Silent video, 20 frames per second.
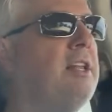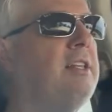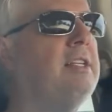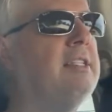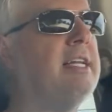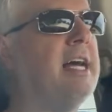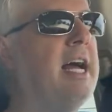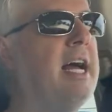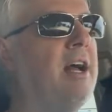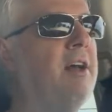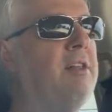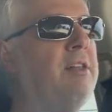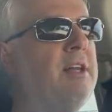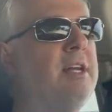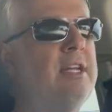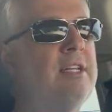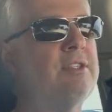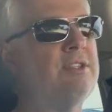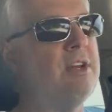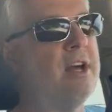on the dial.
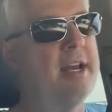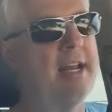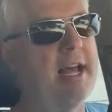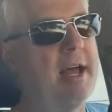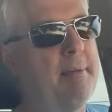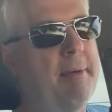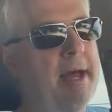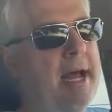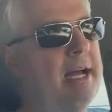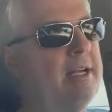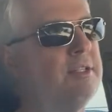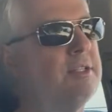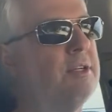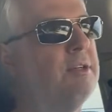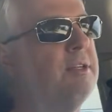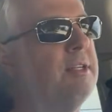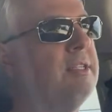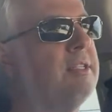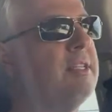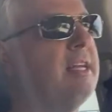It's not
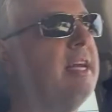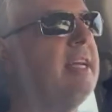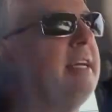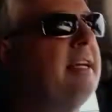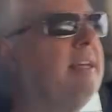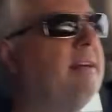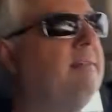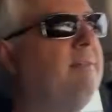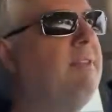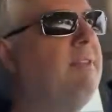haphazard. It's like